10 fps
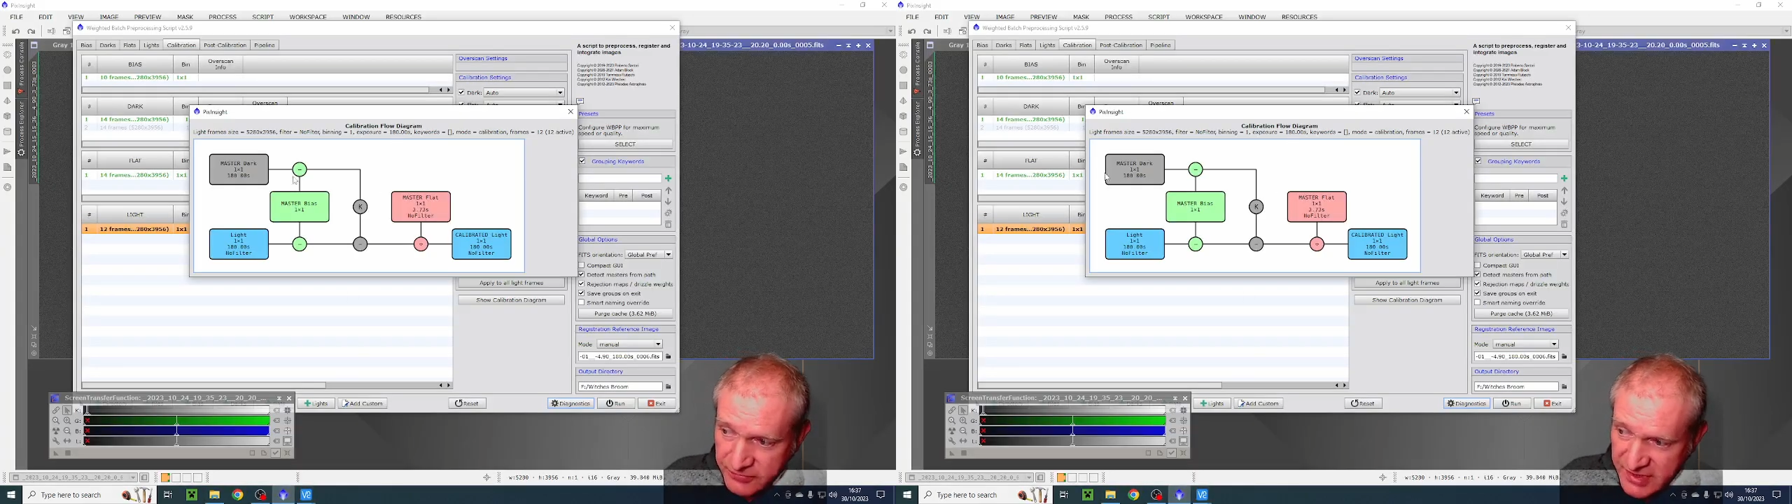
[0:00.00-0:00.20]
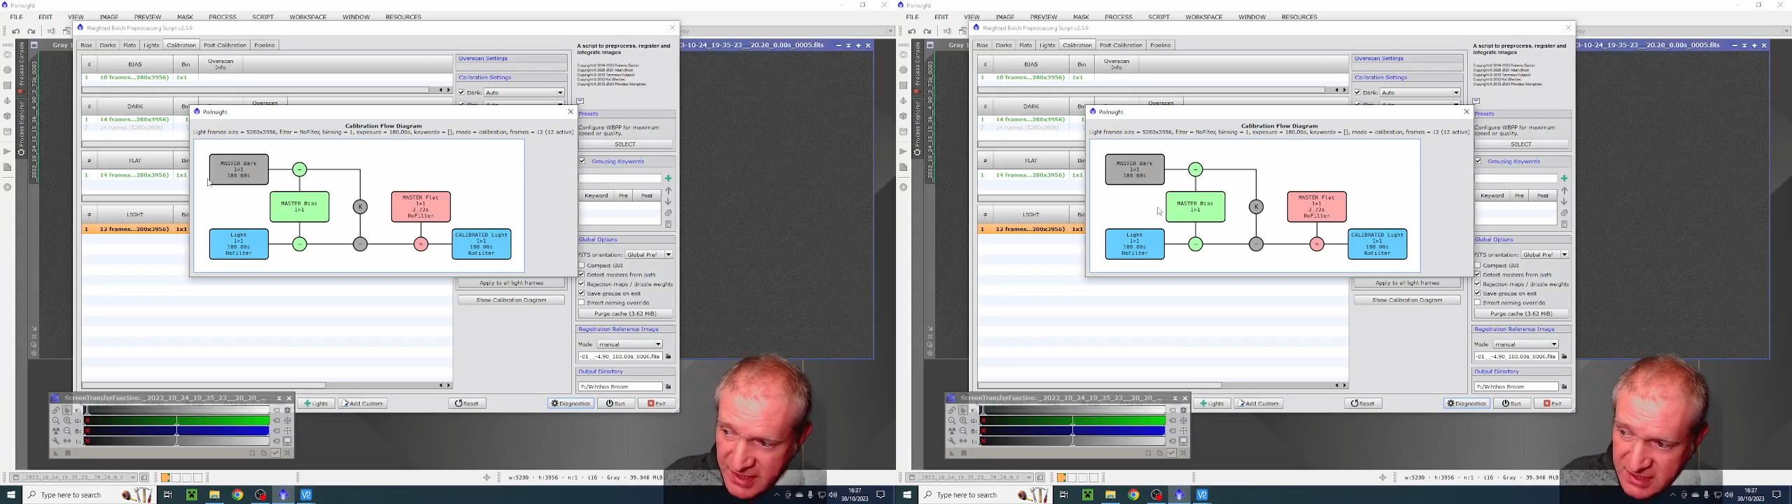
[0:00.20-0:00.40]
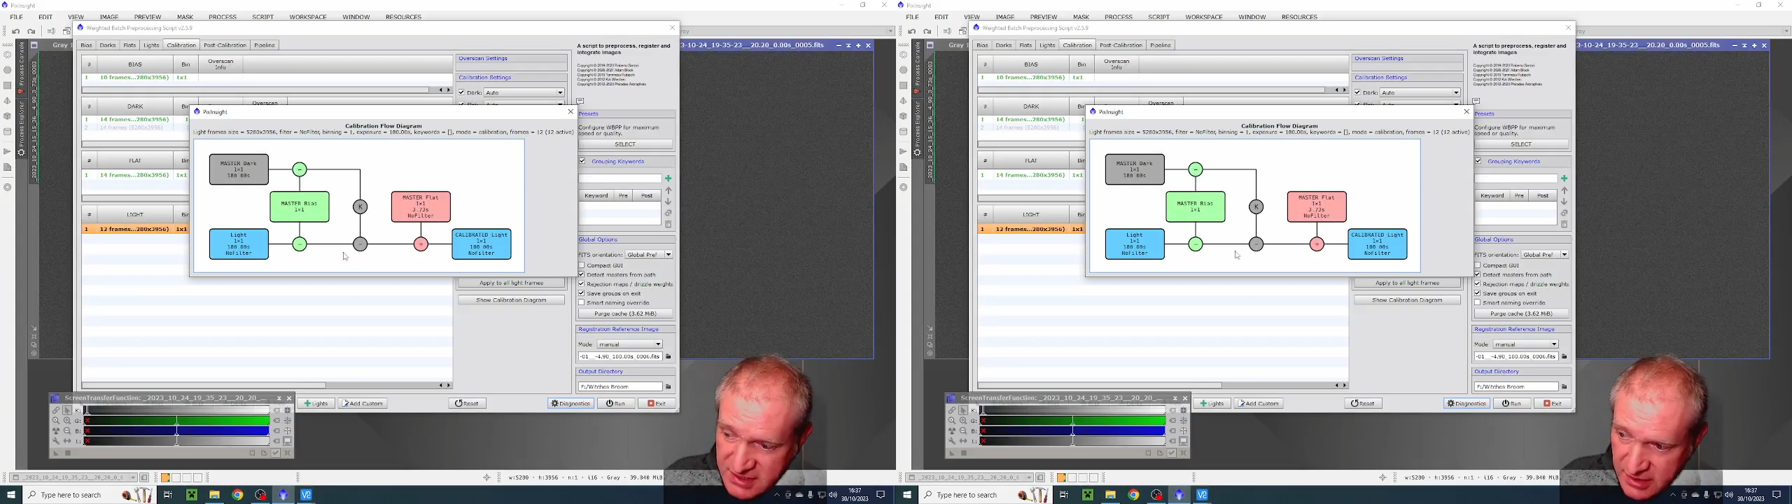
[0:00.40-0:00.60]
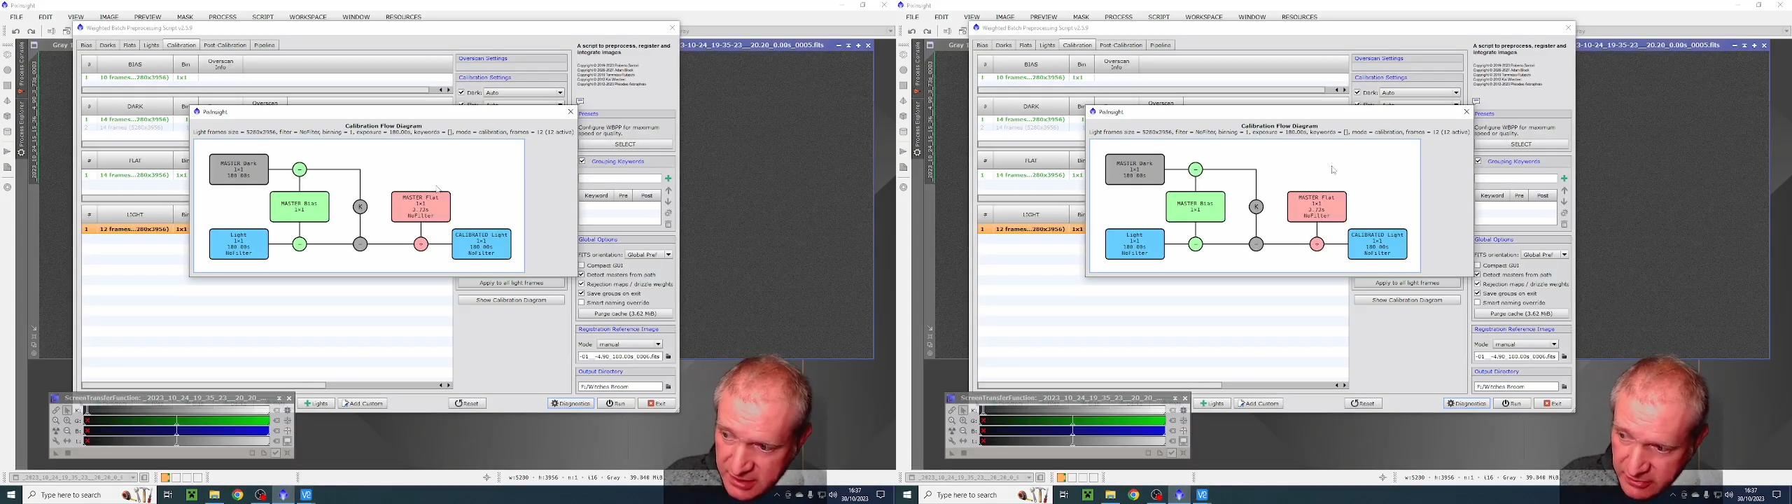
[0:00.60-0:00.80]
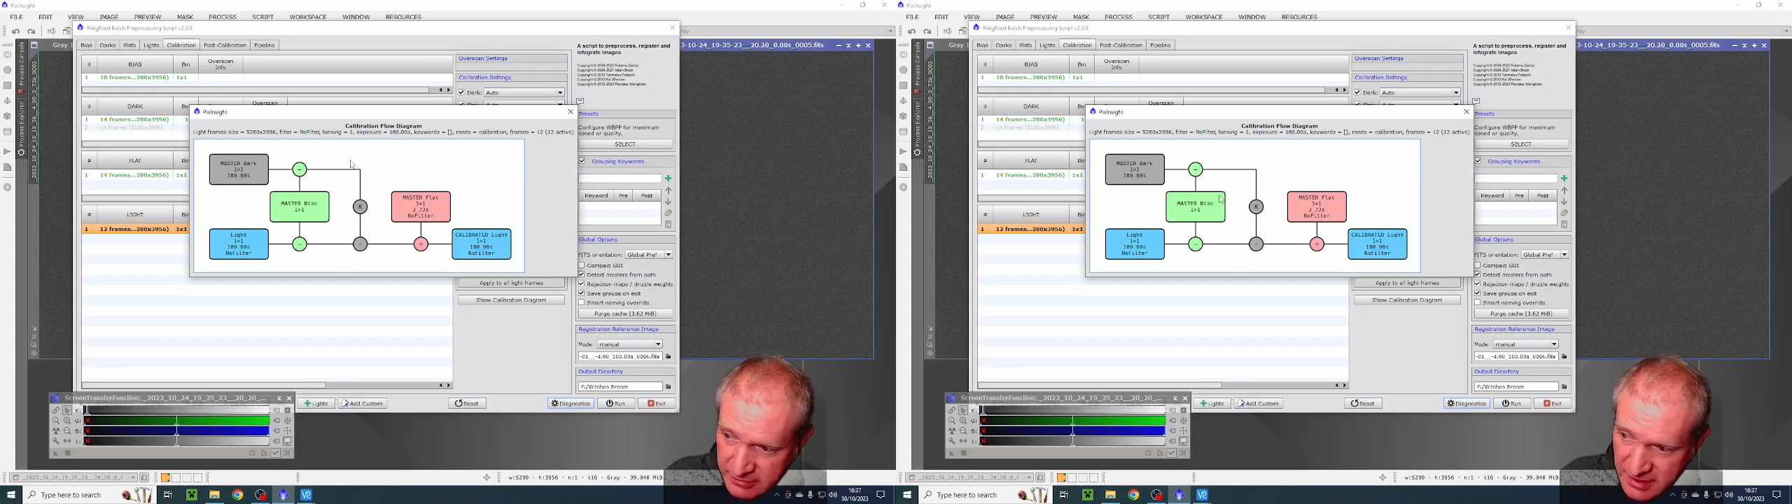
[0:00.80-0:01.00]
this
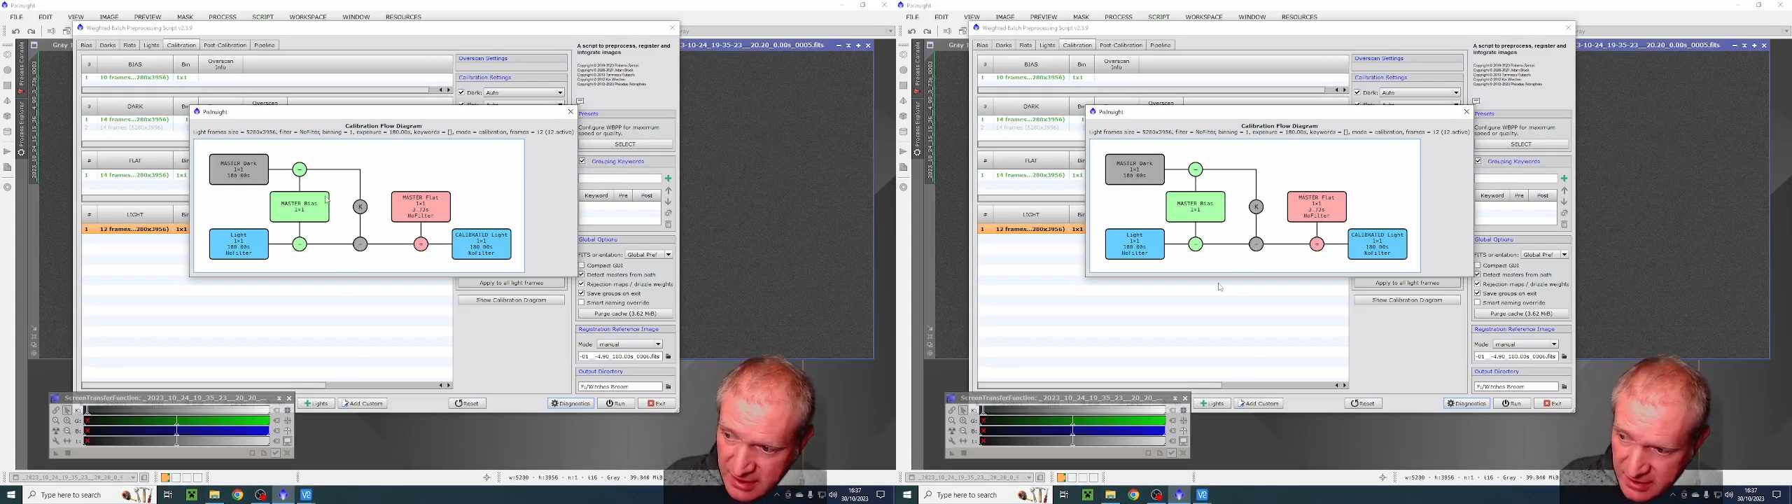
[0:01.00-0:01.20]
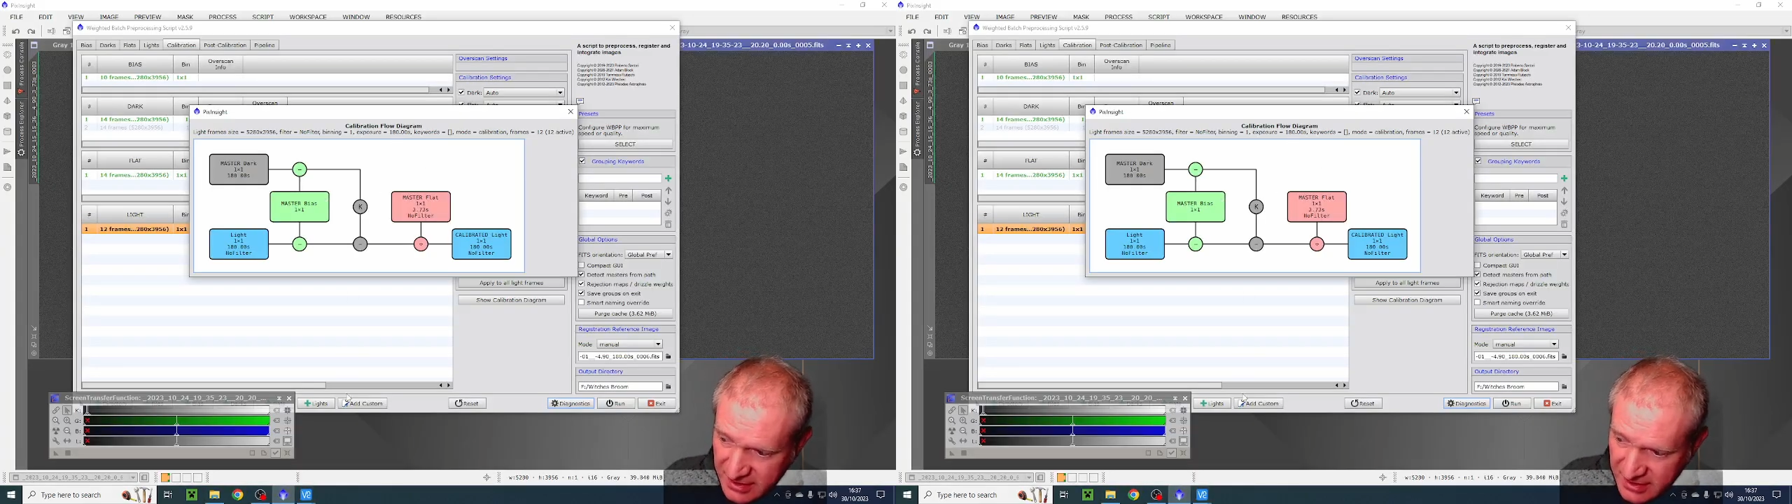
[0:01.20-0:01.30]
diagram here